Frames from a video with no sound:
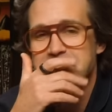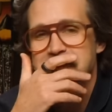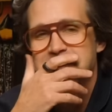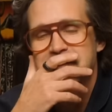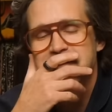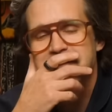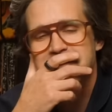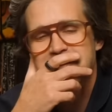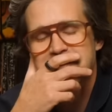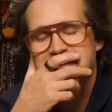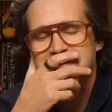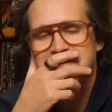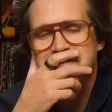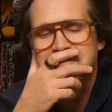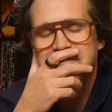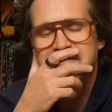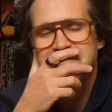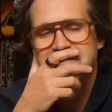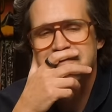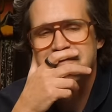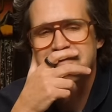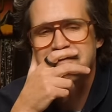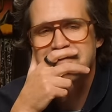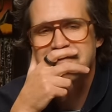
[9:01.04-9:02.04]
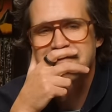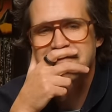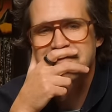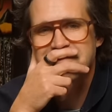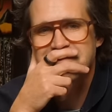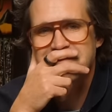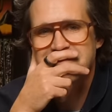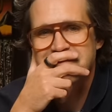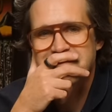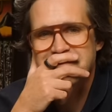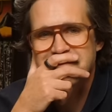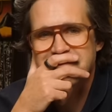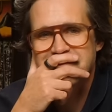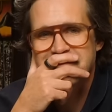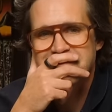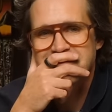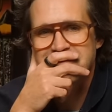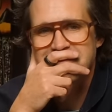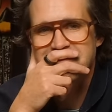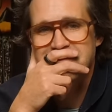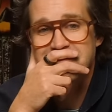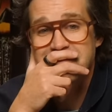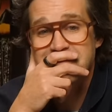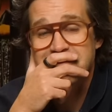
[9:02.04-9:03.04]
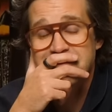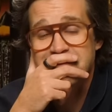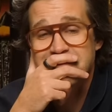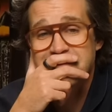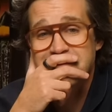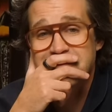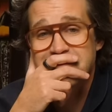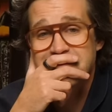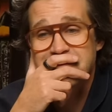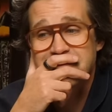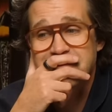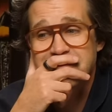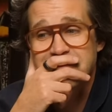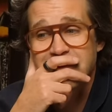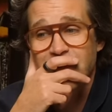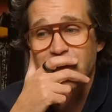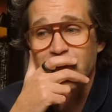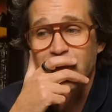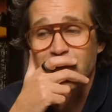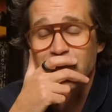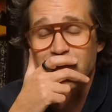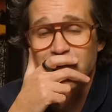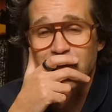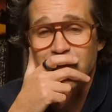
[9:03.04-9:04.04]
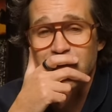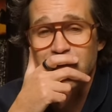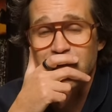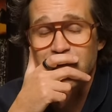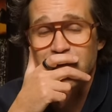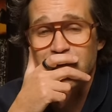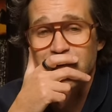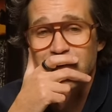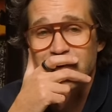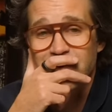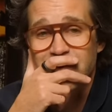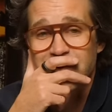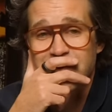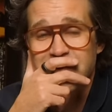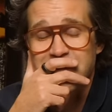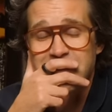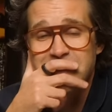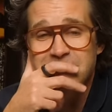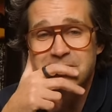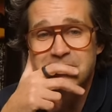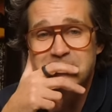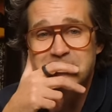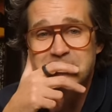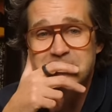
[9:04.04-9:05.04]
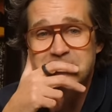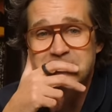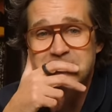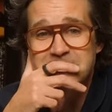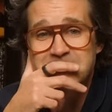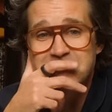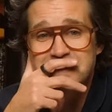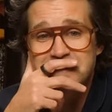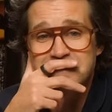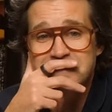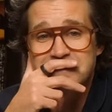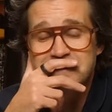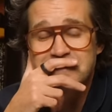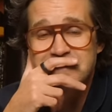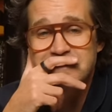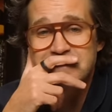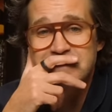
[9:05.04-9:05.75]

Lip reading: (silent)